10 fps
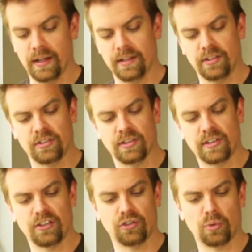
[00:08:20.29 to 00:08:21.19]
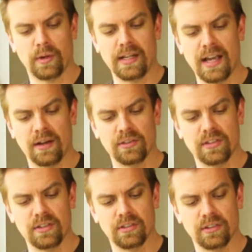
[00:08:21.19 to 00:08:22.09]
This says 20
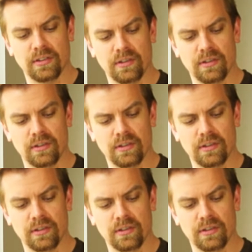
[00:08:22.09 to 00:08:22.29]
ounces,